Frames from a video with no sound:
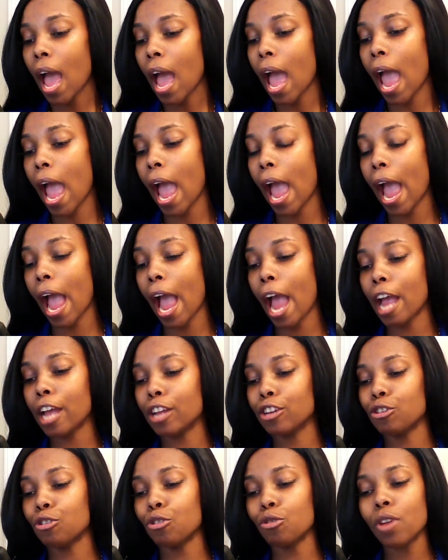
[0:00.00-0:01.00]

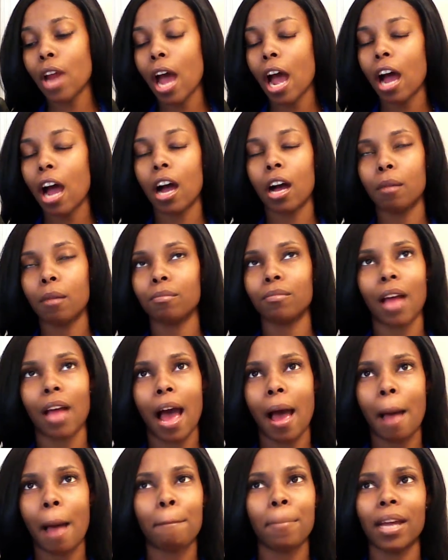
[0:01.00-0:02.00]
And, you know,
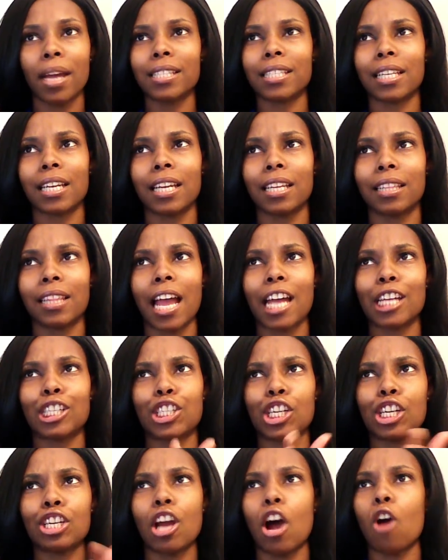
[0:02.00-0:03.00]
I basically think
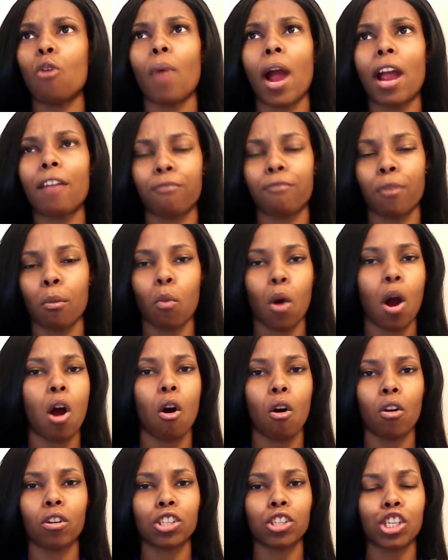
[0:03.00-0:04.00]
she know right from
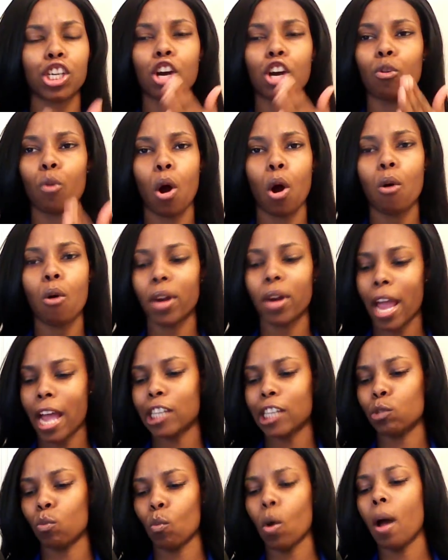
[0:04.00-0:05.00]
wrong. She a
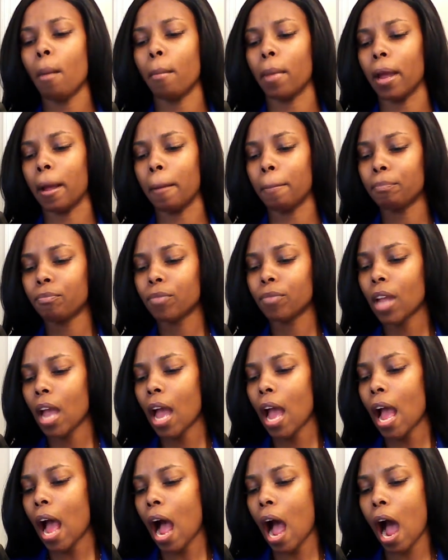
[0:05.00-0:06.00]
grown-ass woman.
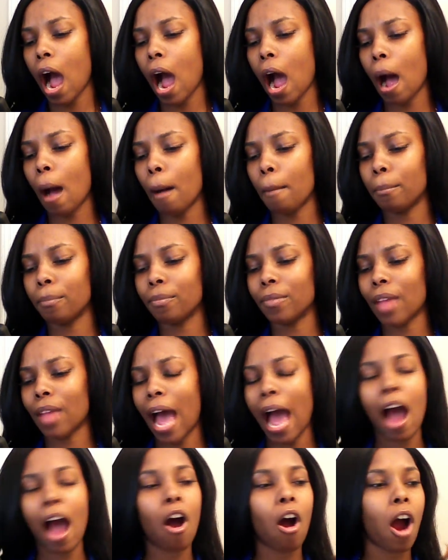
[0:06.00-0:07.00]
How
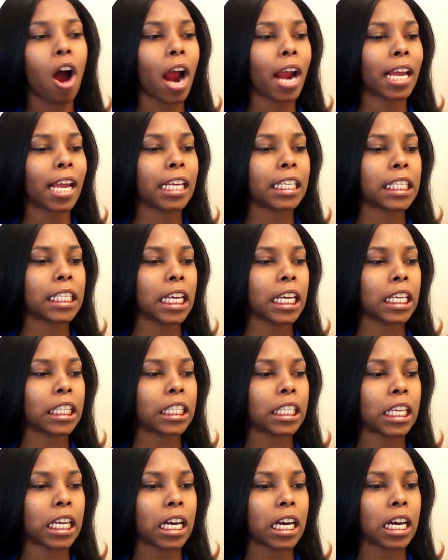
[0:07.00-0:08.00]
hard is it
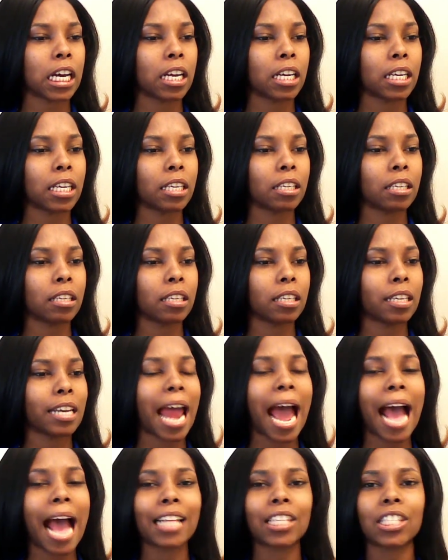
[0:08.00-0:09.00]
to
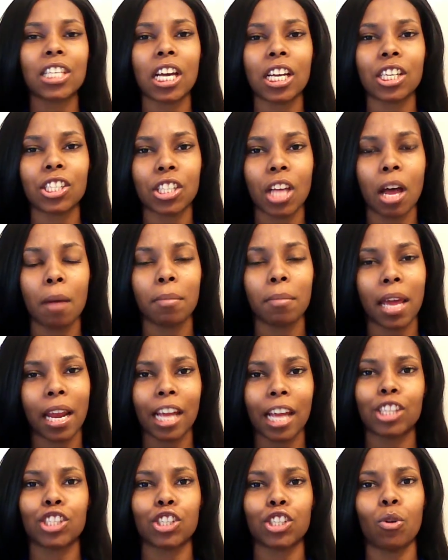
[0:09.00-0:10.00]
not touch something that
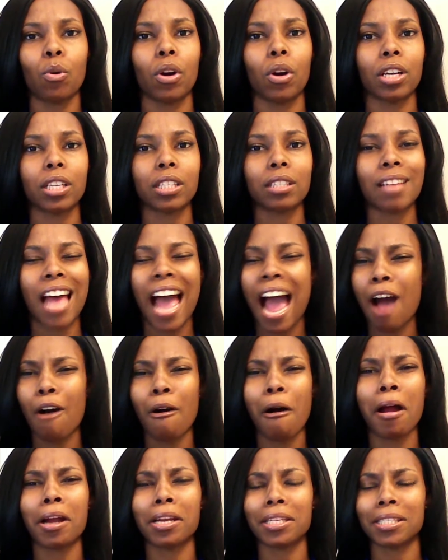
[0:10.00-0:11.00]
ain't yours?
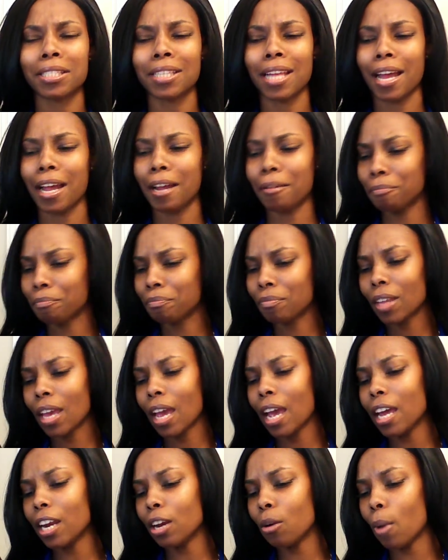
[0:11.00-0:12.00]
How hard is that?
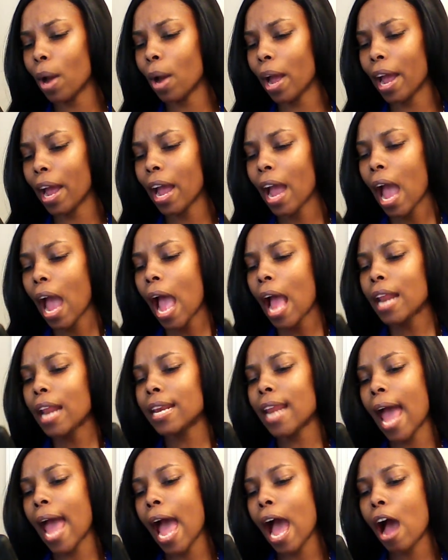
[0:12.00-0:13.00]
Anyway,
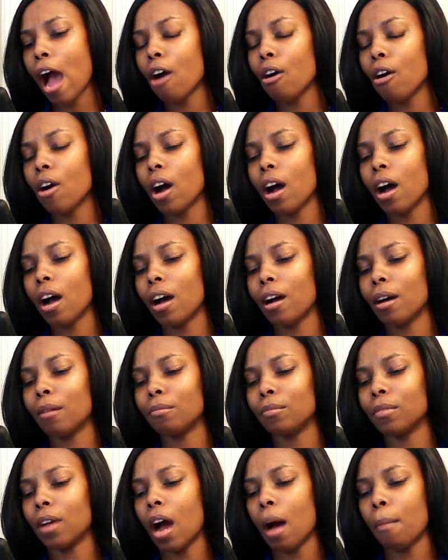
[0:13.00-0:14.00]

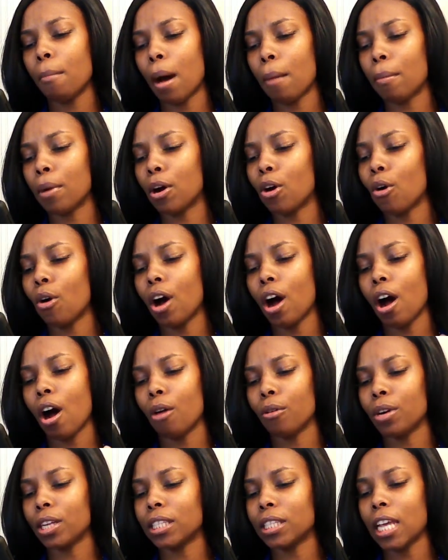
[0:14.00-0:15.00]
now her mama go
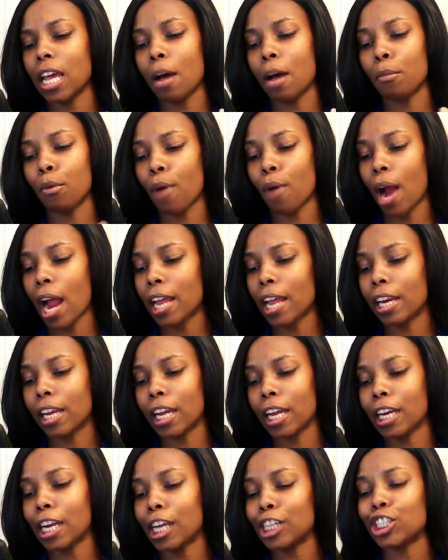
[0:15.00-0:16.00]
on to tell Mariah
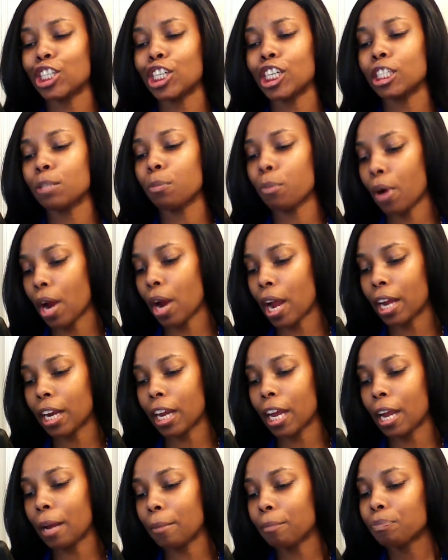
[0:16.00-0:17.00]
Lynn that she's
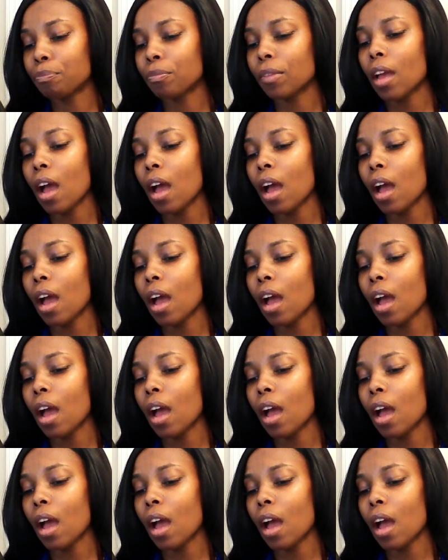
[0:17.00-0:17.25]
pregnant.